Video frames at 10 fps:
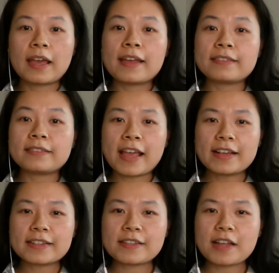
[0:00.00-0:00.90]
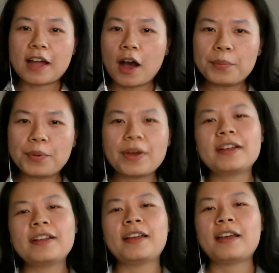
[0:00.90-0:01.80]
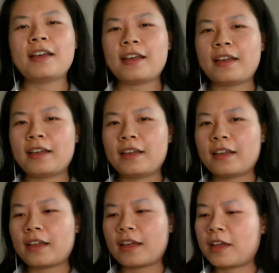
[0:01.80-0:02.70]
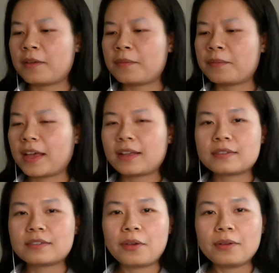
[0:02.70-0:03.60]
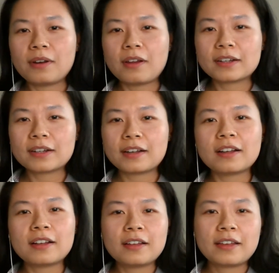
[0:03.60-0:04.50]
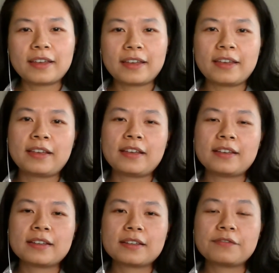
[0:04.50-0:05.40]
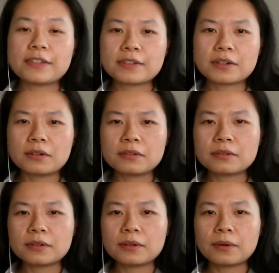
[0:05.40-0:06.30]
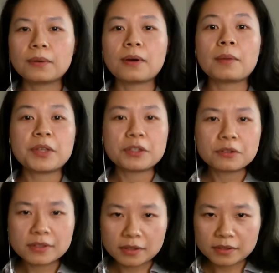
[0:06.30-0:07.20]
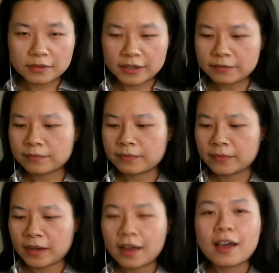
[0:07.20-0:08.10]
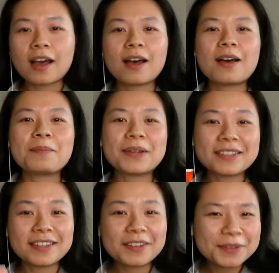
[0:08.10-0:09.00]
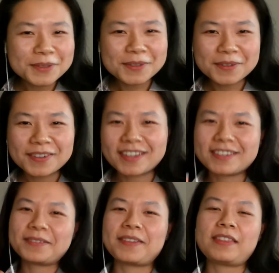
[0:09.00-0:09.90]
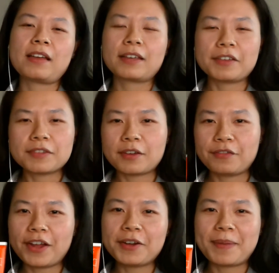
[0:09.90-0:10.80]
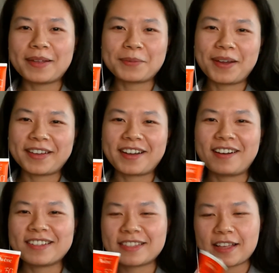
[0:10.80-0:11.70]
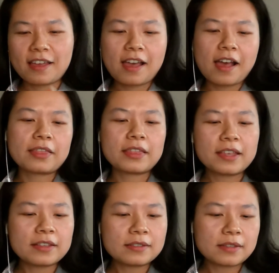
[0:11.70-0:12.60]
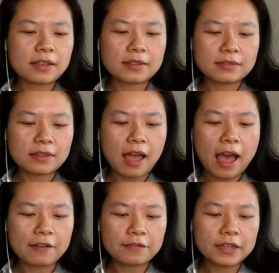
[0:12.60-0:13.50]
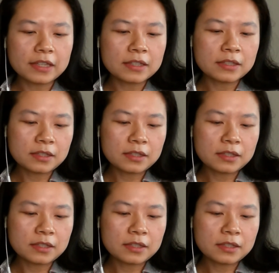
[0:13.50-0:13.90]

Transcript: Next up, it's no longer a physical or a mineral sunscreen. But it also is the one that gives a very bad white cast, and this is the Avène